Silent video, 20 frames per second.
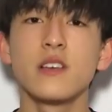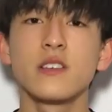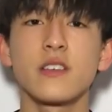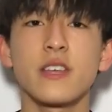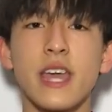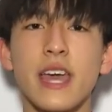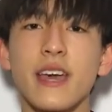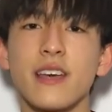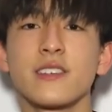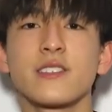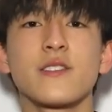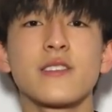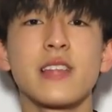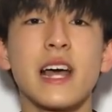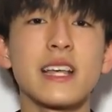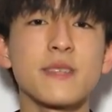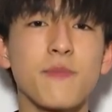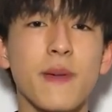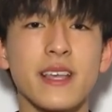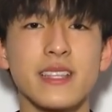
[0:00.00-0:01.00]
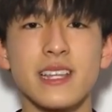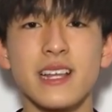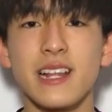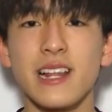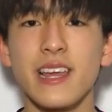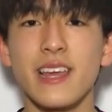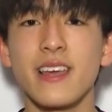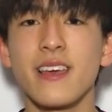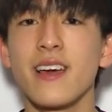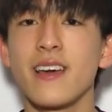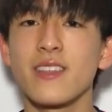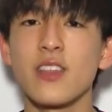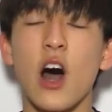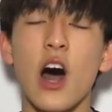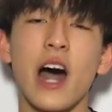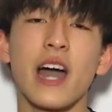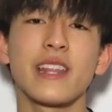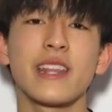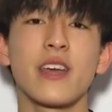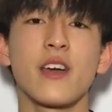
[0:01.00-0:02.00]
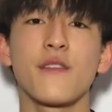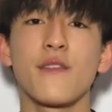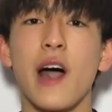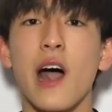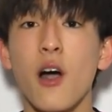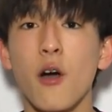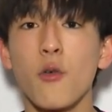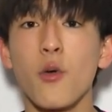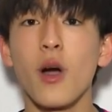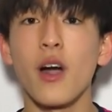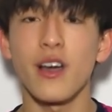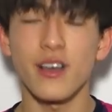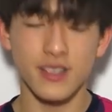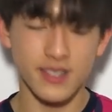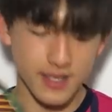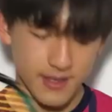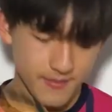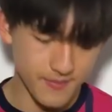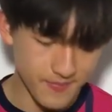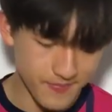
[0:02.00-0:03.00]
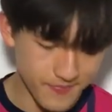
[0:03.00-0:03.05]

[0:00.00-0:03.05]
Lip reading: So yeah, so that's basically the idea of how it works.